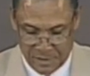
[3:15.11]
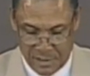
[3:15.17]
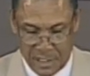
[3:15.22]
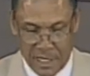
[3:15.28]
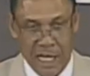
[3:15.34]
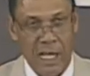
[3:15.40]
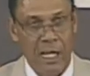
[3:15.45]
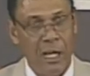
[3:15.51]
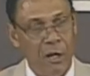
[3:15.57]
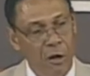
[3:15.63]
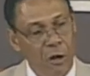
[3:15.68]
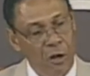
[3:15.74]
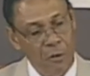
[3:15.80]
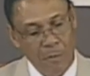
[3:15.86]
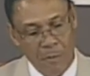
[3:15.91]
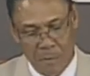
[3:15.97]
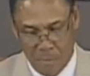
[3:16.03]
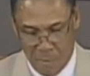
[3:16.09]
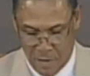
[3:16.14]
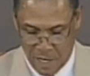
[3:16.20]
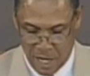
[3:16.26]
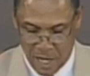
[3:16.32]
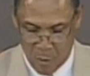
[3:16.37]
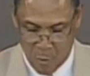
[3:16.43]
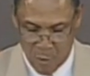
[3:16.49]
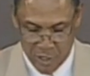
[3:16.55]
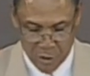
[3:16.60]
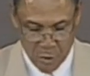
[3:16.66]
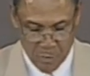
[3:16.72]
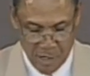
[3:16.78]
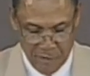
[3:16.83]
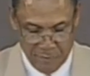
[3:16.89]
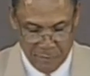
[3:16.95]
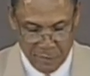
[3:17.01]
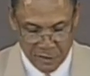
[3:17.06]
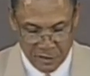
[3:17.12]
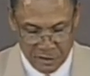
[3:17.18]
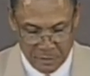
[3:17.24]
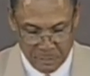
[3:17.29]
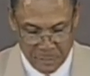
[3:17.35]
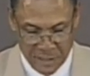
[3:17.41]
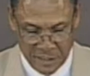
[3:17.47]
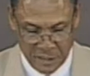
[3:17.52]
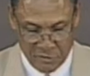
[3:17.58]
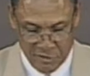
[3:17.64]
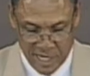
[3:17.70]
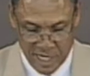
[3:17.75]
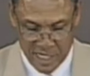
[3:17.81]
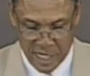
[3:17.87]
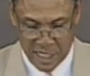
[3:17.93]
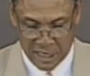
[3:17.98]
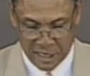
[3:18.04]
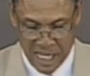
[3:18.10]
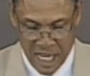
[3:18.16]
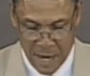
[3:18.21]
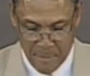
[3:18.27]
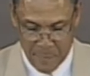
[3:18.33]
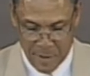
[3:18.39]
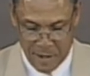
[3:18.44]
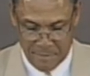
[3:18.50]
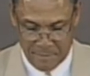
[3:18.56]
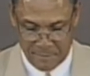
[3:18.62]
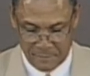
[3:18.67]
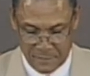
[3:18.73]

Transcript: Later on, I went to my first spring training in Tampa,